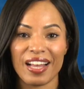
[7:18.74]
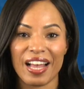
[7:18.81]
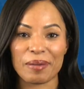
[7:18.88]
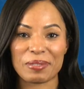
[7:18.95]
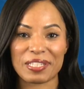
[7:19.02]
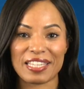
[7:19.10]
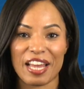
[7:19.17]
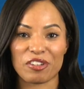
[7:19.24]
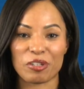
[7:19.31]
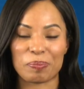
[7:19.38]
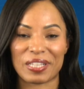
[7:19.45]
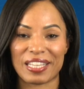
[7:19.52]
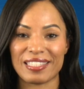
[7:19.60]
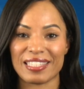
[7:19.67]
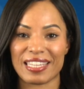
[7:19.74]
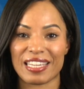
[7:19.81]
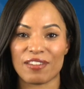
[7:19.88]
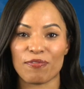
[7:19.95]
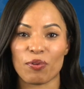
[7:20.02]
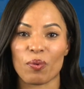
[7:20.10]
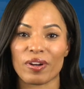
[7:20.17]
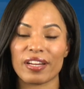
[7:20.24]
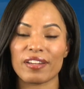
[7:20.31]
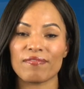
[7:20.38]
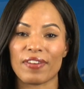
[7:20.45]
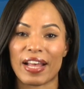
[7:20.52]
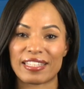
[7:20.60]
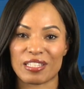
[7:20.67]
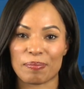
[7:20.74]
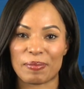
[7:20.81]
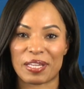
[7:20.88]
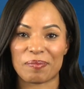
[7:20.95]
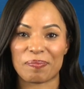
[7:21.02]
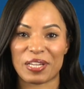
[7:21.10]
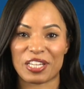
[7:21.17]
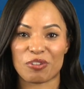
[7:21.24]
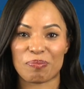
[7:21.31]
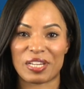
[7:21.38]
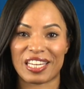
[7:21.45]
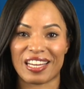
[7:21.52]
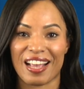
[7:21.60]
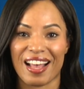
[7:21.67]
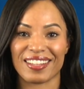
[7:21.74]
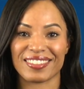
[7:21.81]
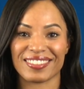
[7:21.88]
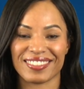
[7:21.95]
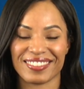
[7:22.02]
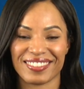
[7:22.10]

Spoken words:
I'm Cassandra Belinsky for Investment Pitch Media.